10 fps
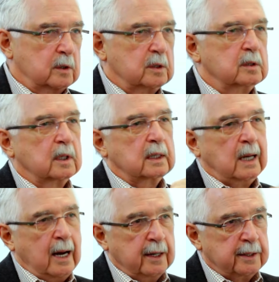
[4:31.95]
This is the
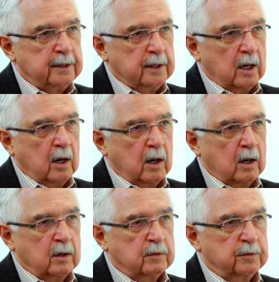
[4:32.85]
kind
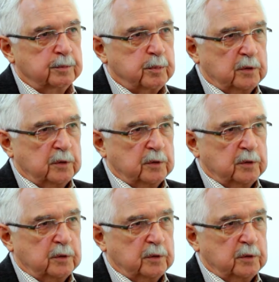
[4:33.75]
of